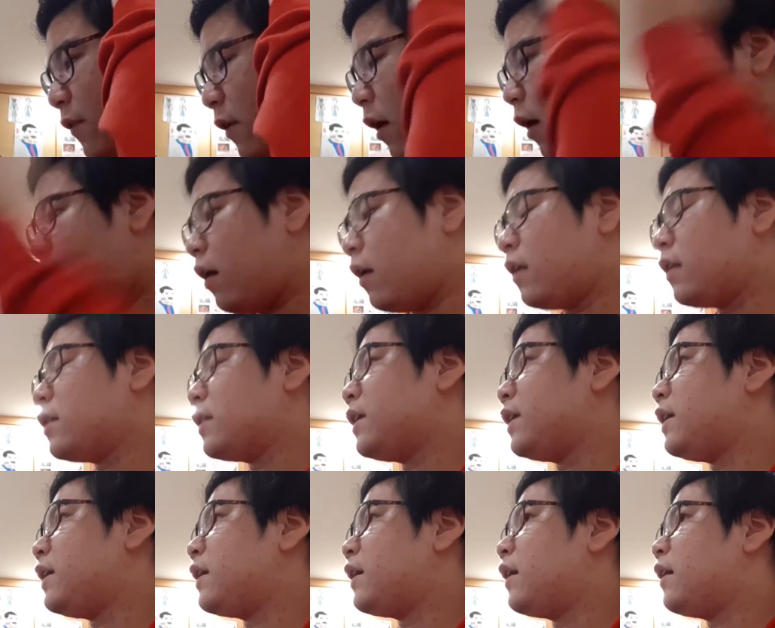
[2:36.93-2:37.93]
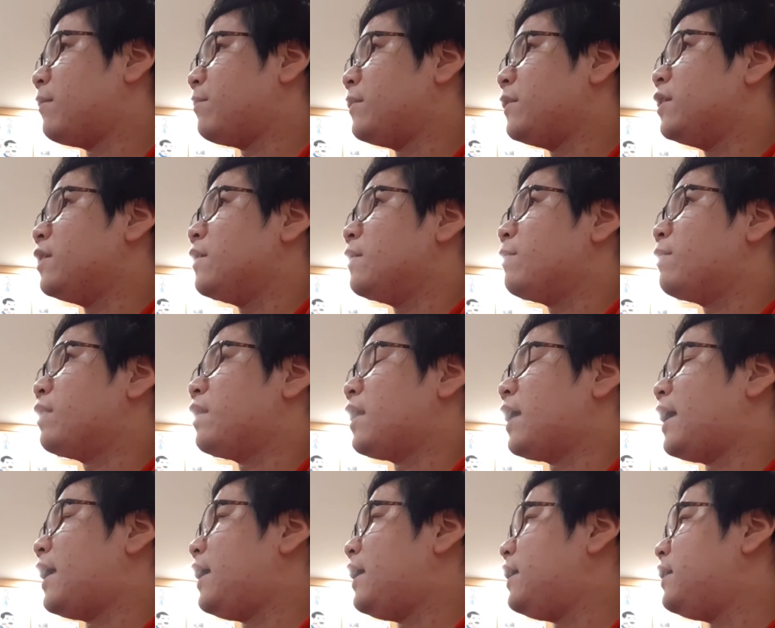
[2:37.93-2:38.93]
of all the
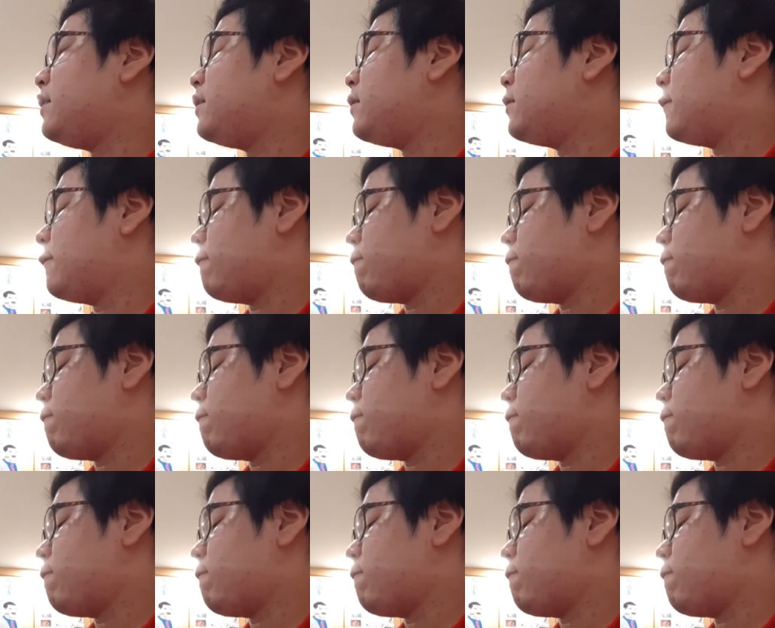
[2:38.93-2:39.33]
blade